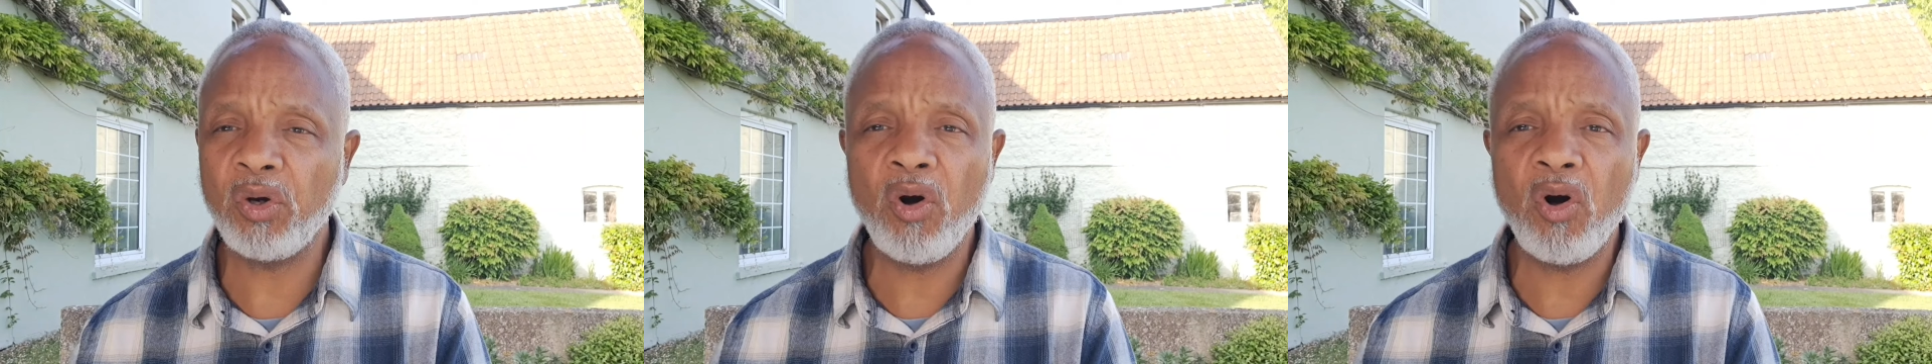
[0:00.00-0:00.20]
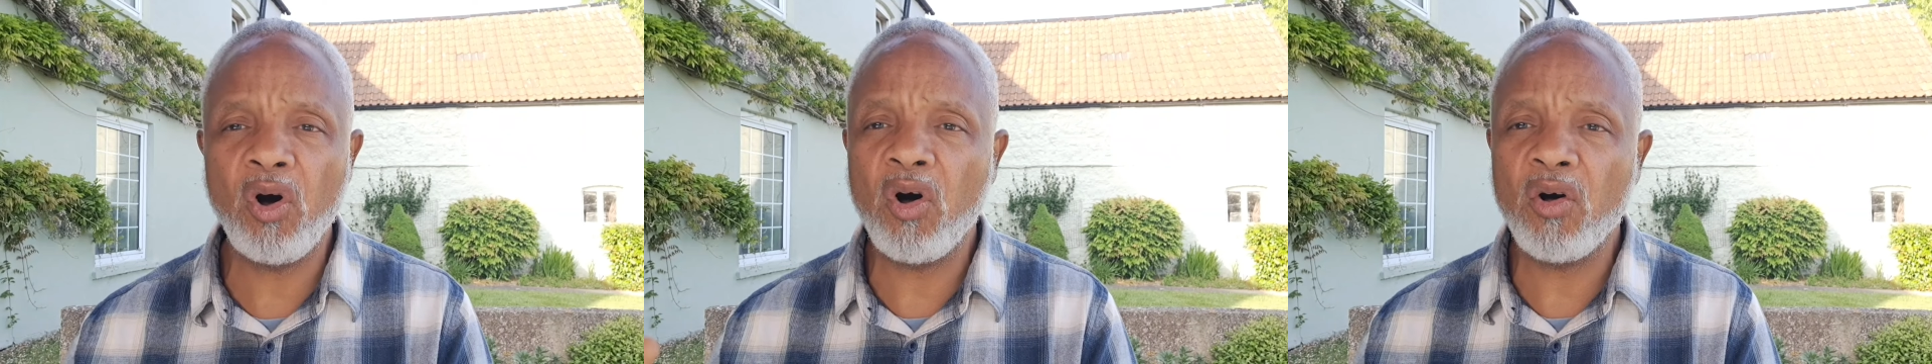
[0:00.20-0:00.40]

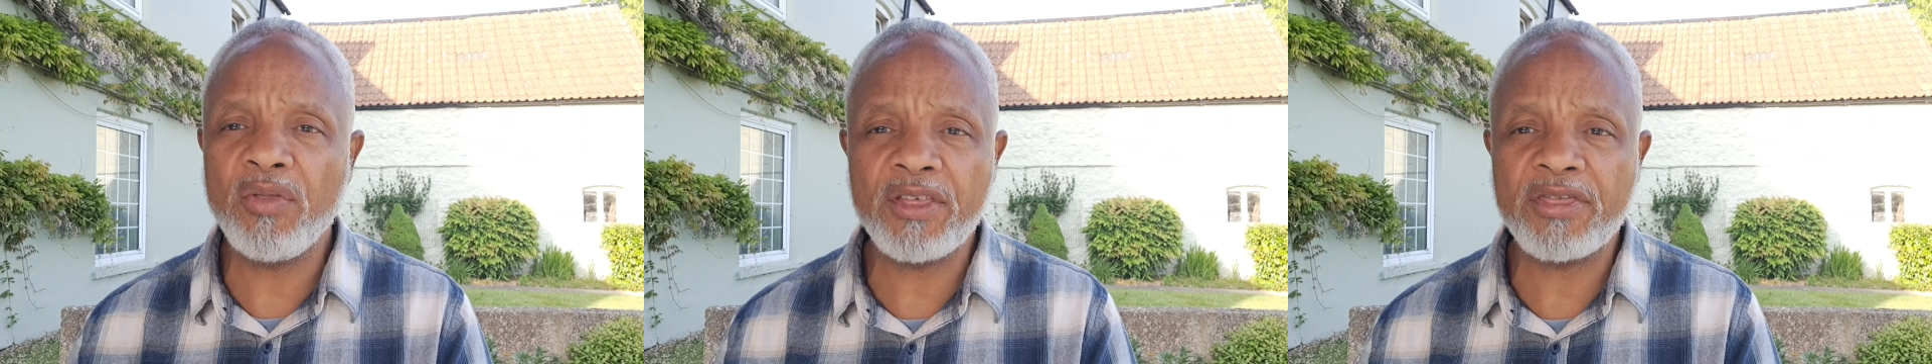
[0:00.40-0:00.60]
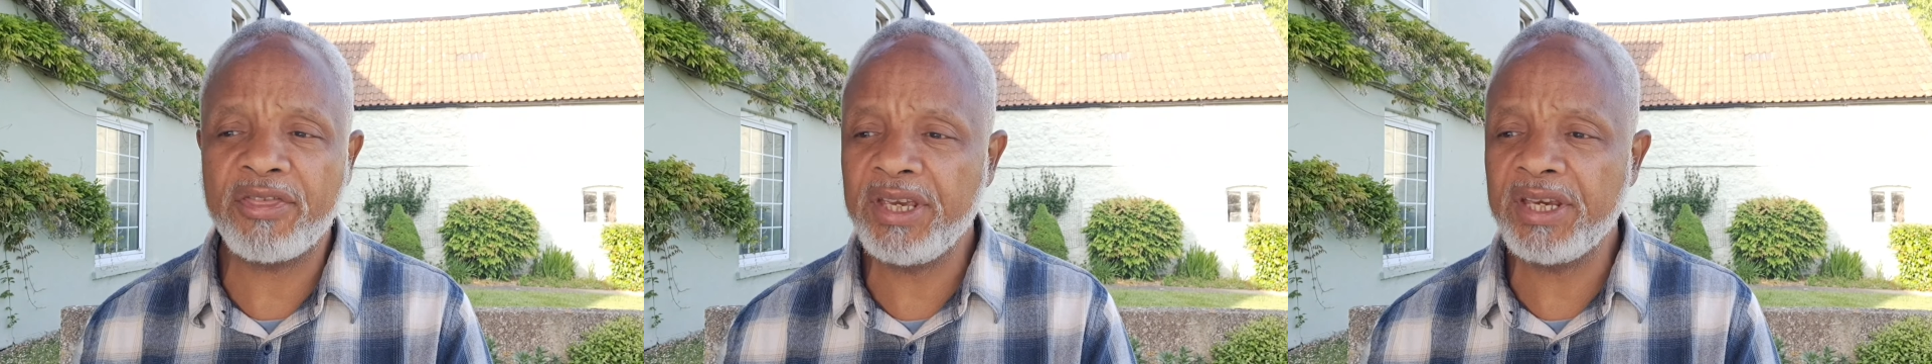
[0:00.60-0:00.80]
all
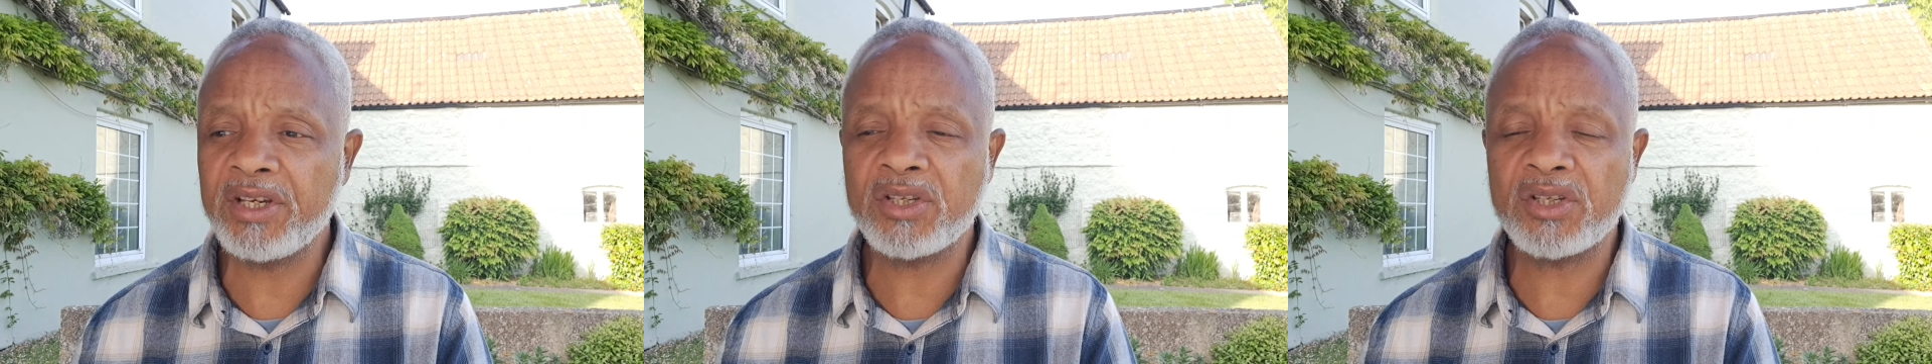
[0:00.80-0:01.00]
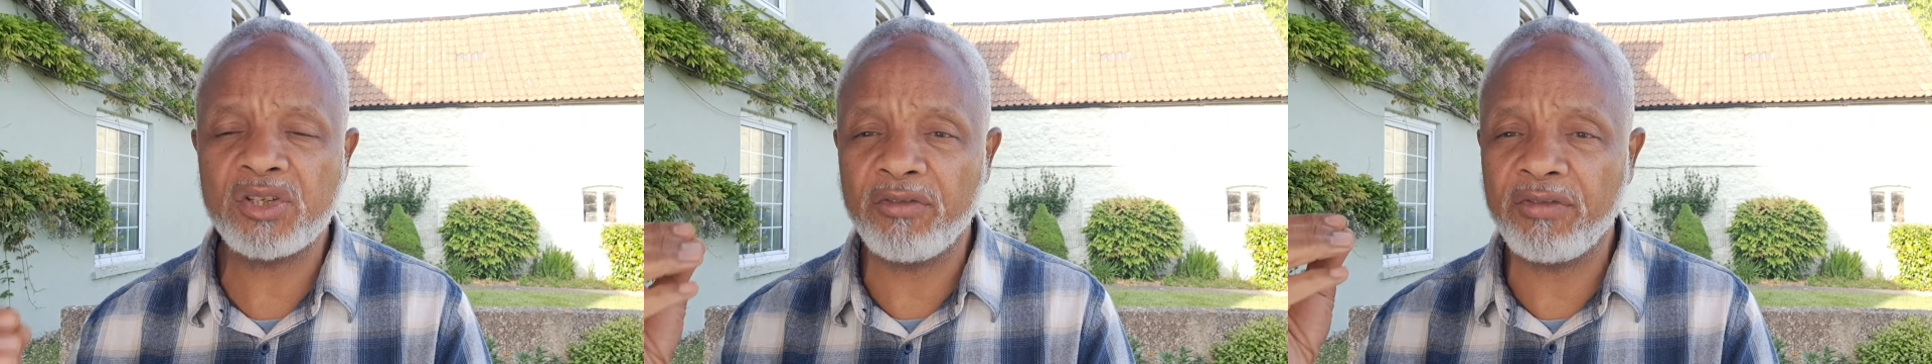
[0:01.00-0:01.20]
the
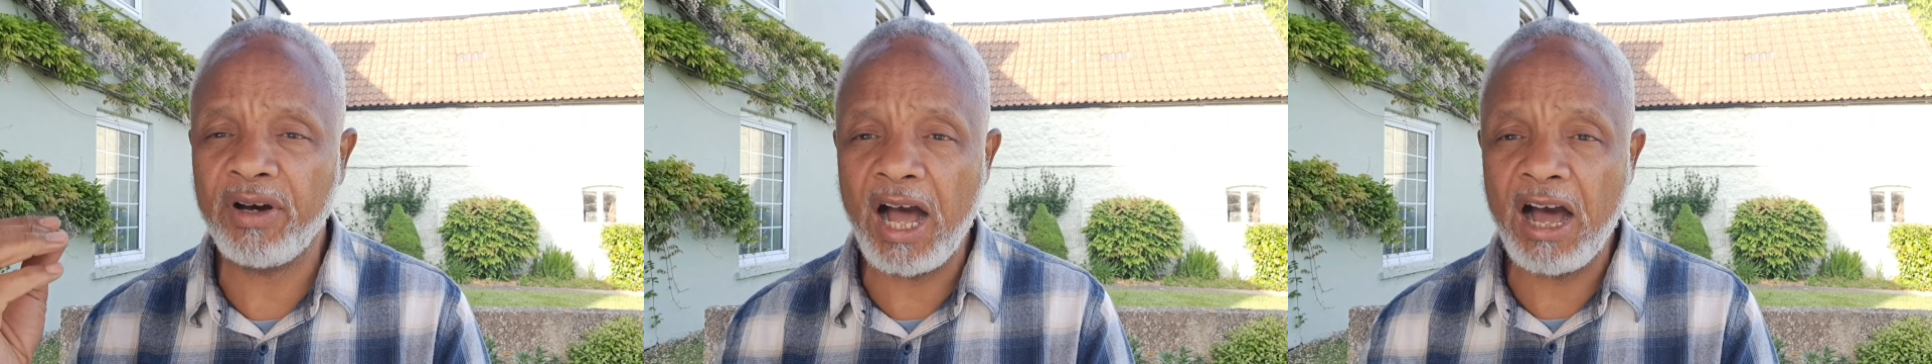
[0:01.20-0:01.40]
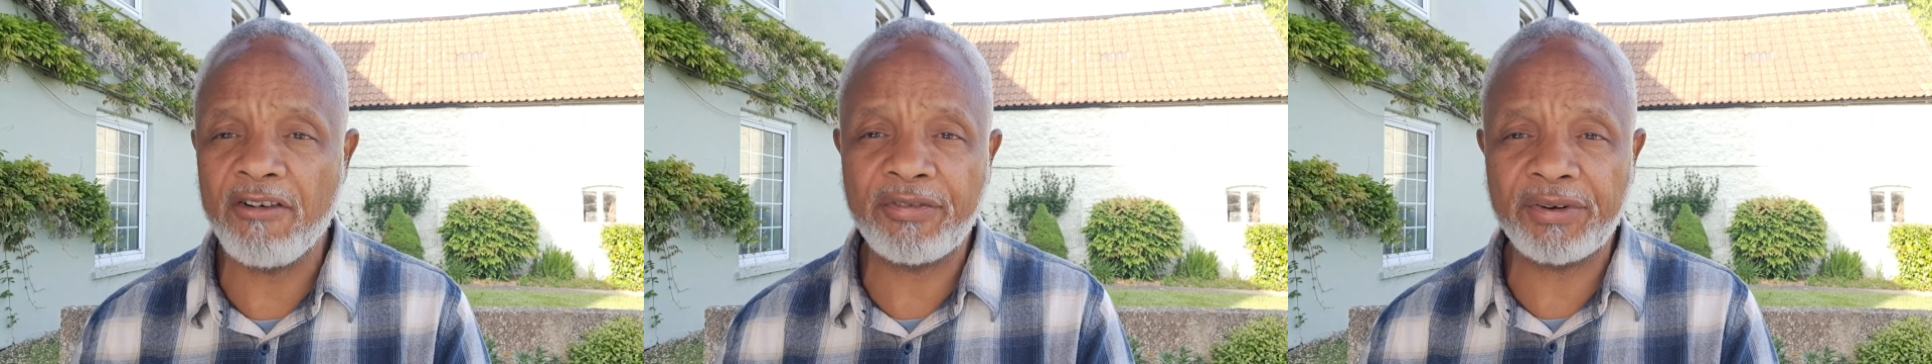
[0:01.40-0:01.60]
things of
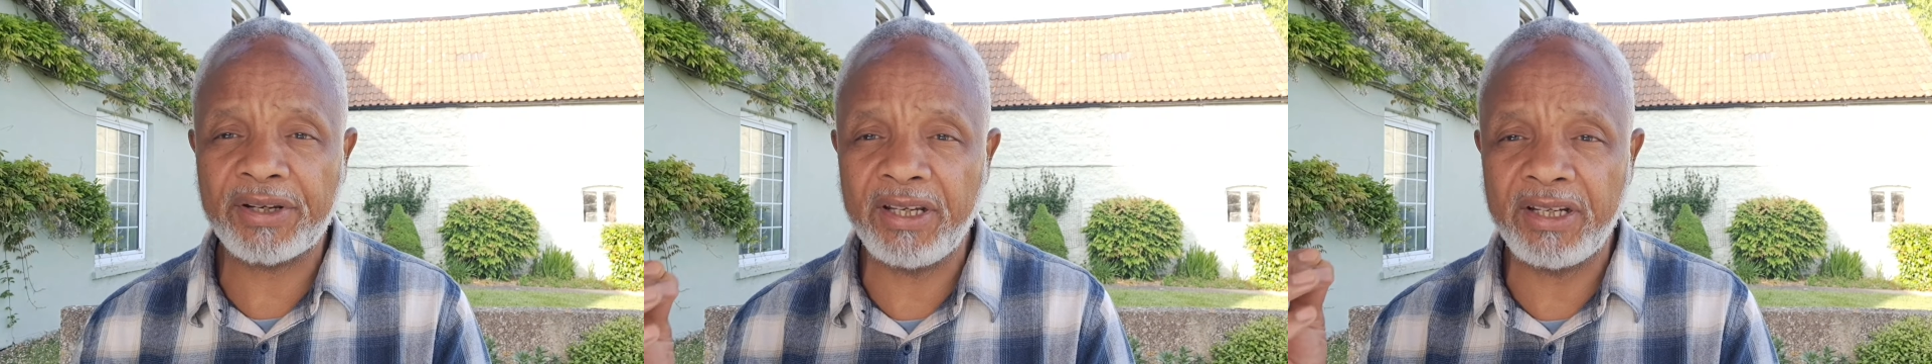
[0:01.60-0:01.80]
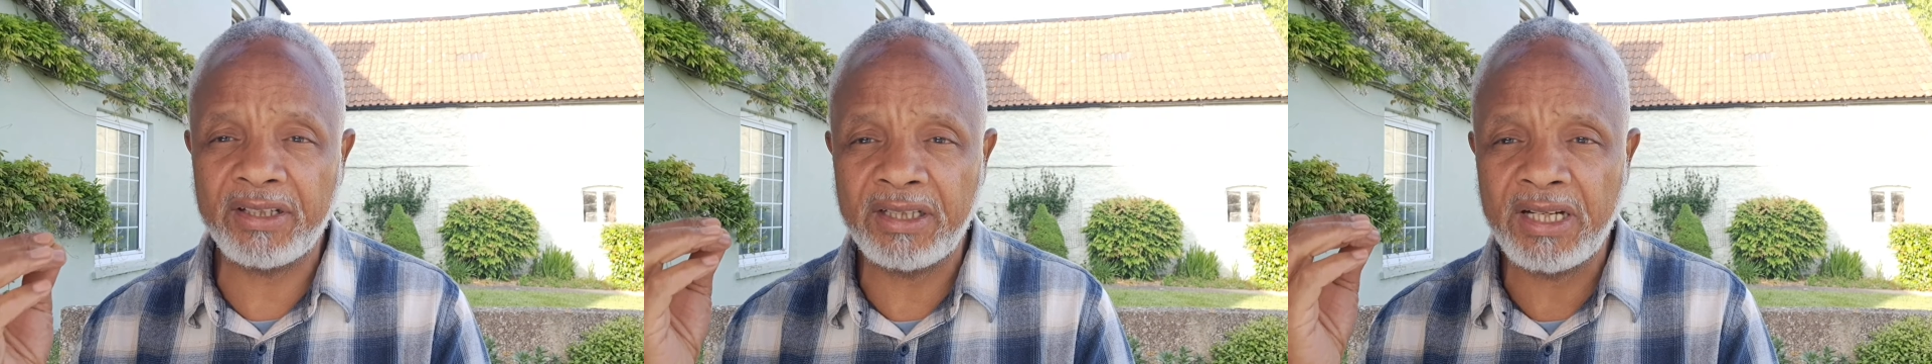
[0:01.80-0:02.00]

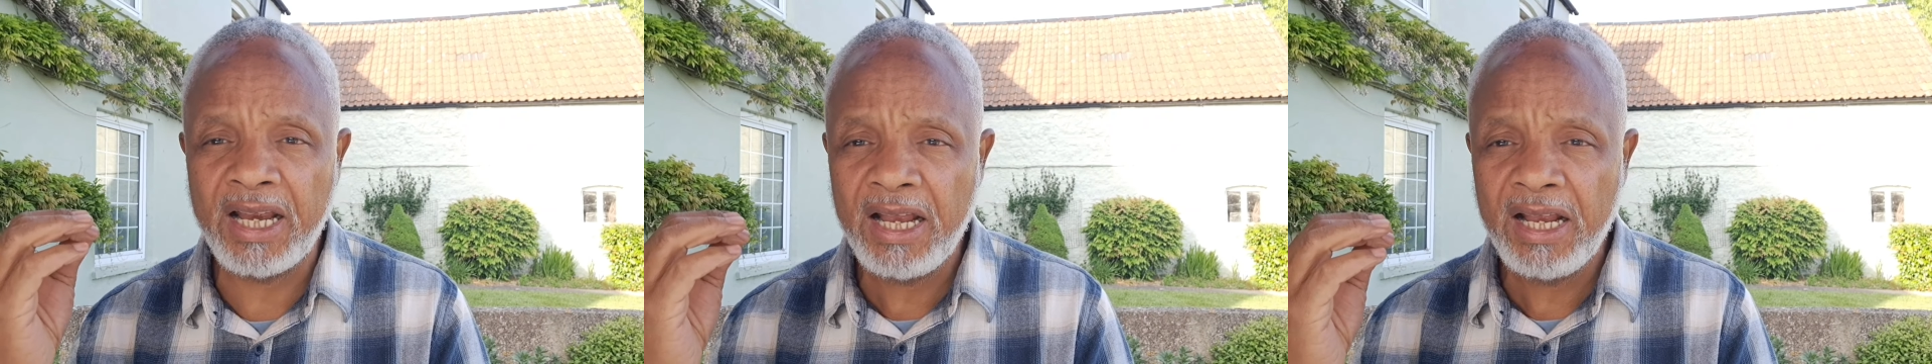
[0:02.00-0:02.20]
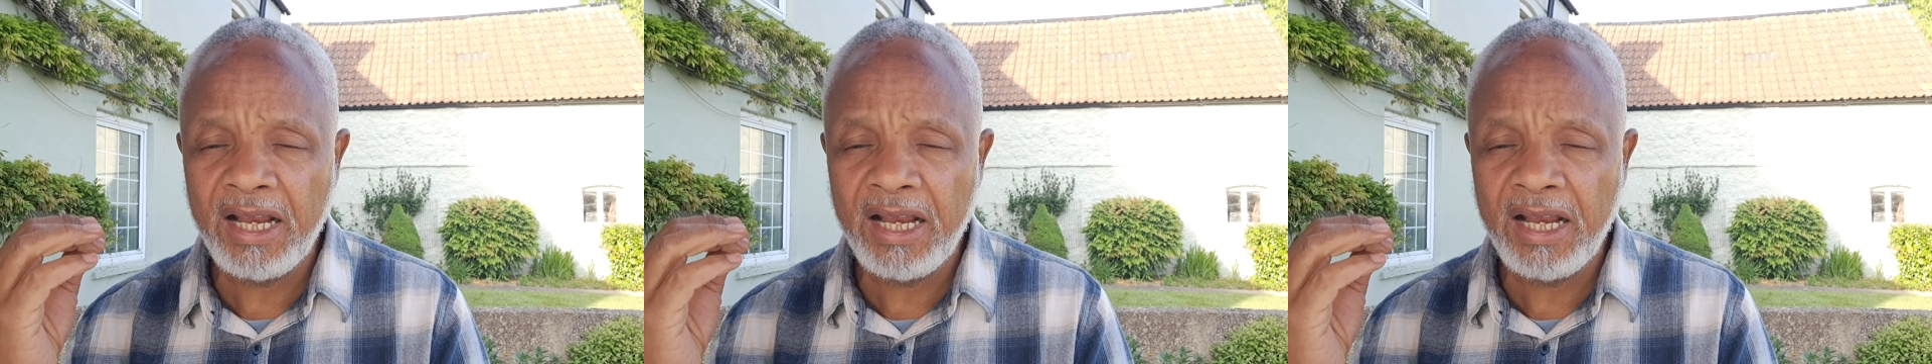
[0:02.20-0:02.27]
African